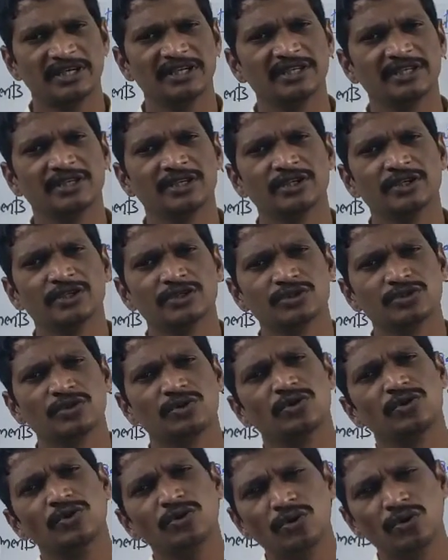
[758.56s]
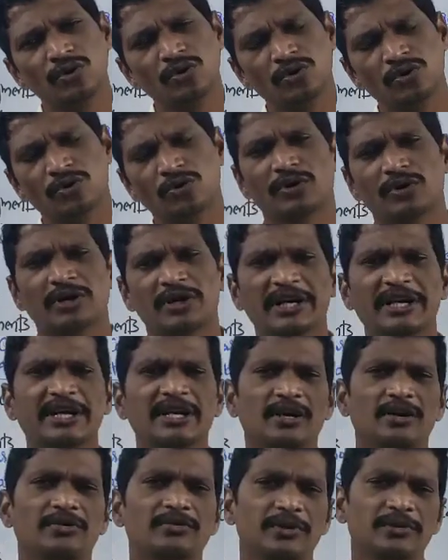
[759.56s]
right? So low
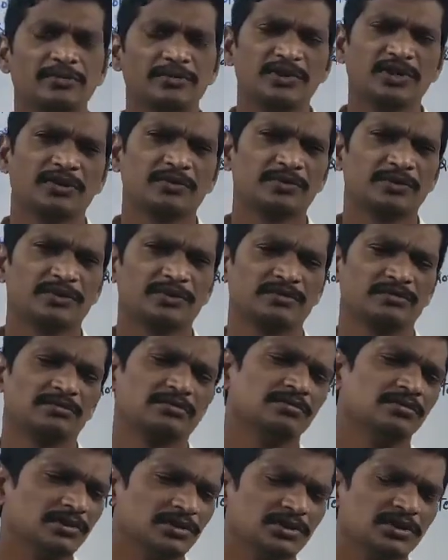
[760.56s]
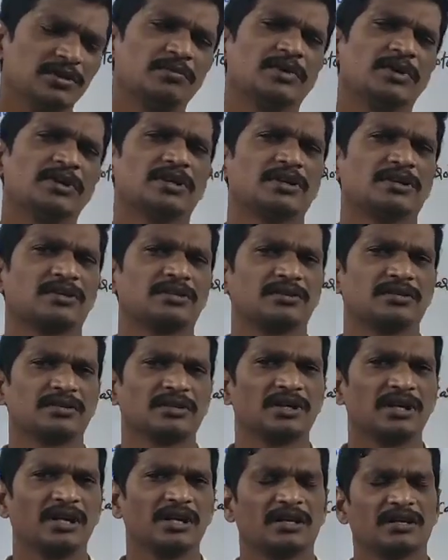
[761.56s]
rate of absorption, some other
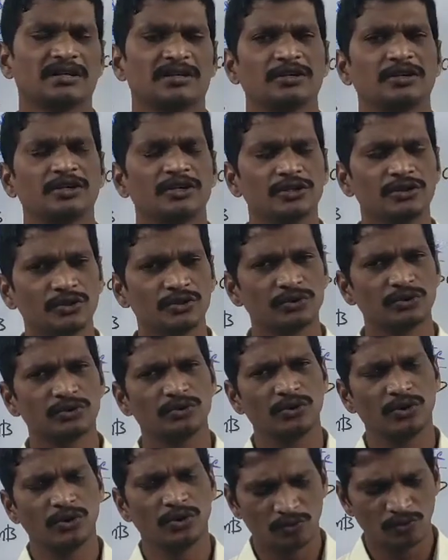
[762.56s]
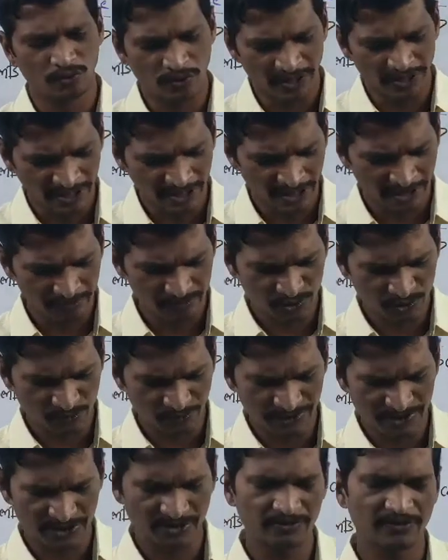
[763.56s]
color. So why I am
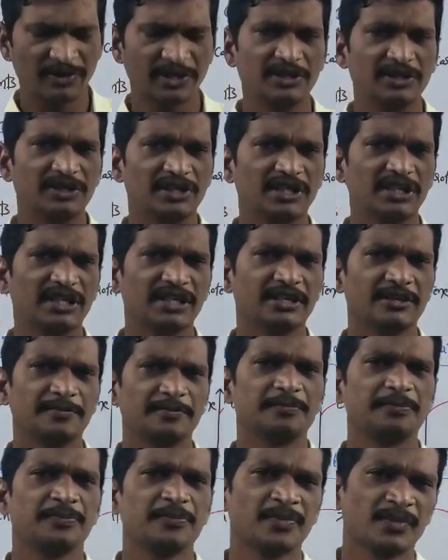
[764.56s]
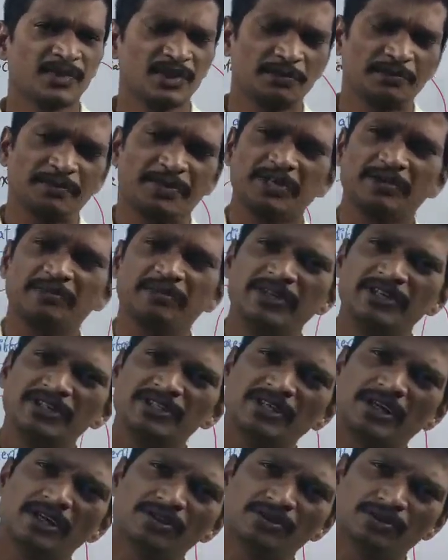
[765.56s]
specifying here, the
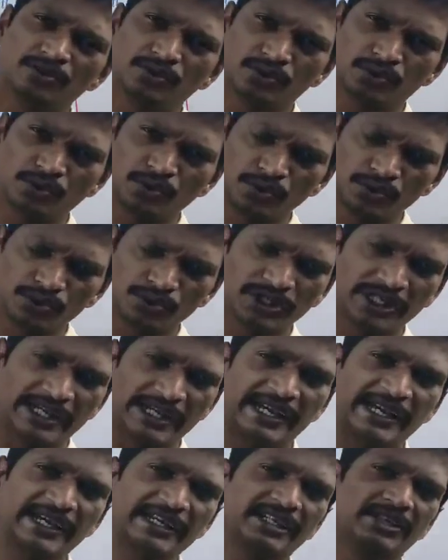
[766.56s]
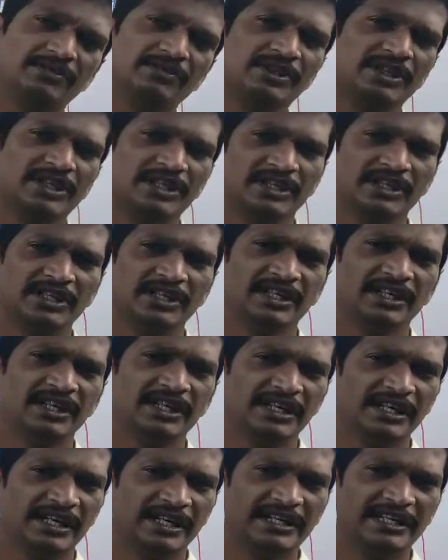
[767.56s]
pigments also shows the activity
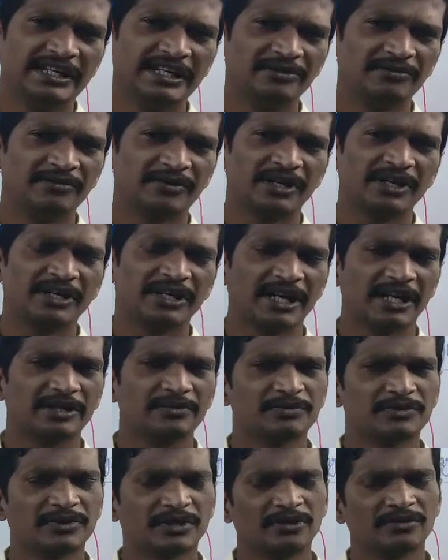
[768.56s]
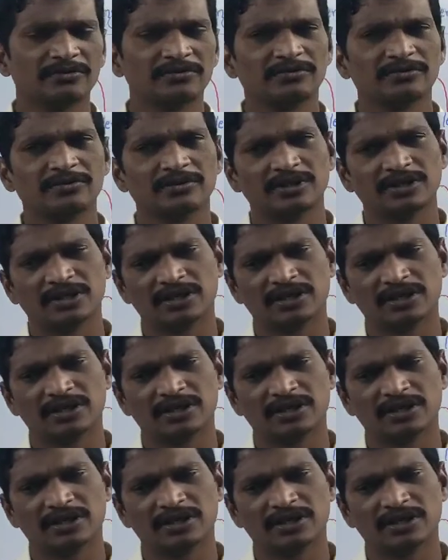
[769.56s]
in different types of